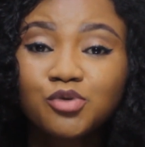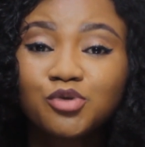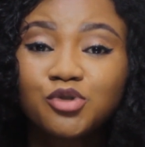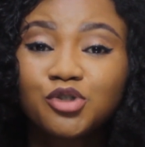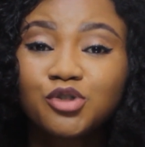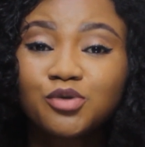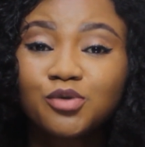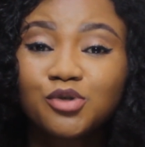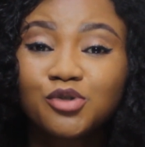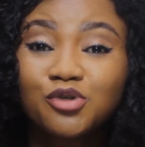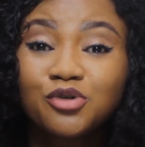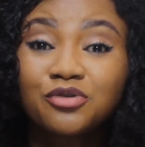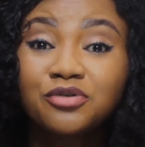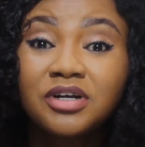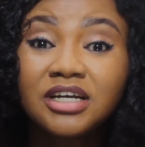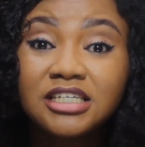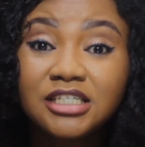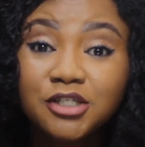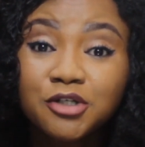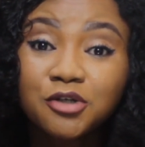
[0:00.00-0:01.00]
she was
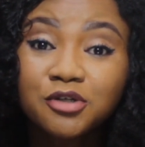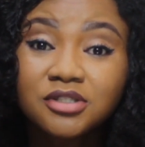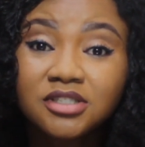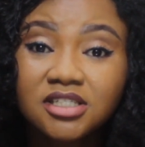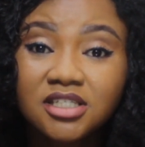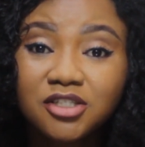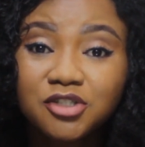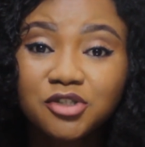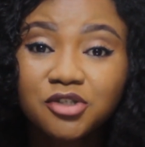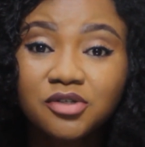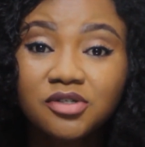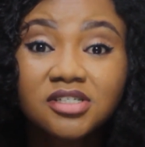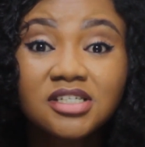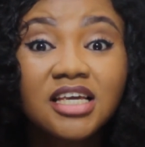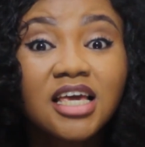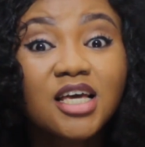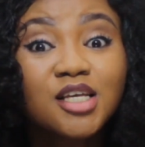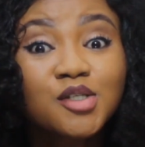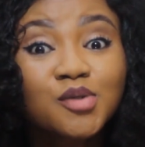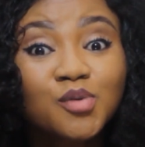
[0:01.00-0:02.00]
already contagious.
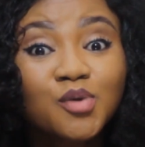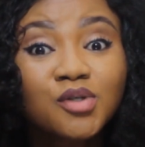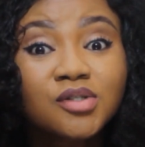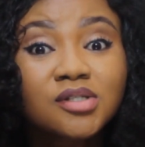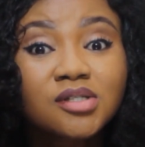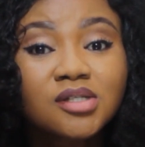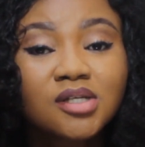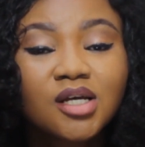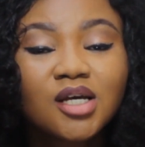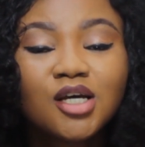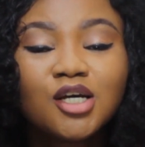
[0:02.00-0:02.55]
Guess what?